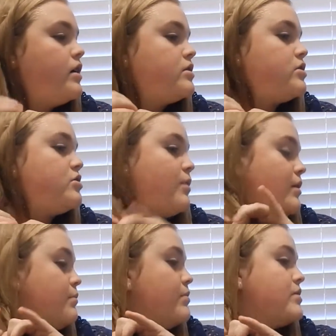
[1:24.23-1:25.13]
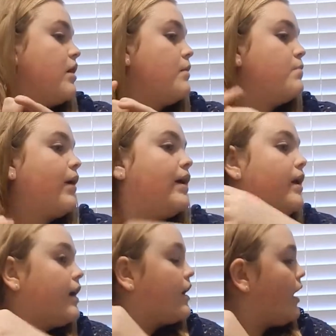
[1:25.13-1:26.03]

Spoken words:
So you just want to start braiding,